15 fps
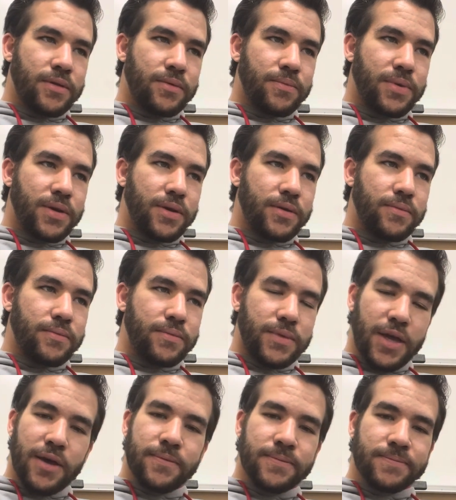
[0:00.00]
But
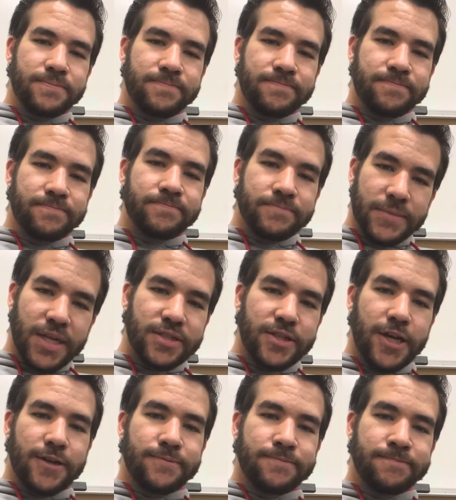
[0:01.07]
yeah, that's
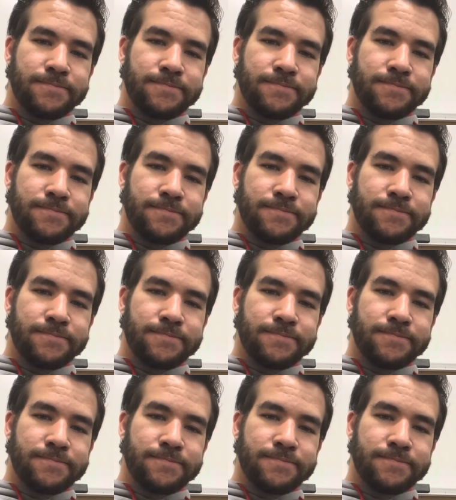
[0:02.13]
that.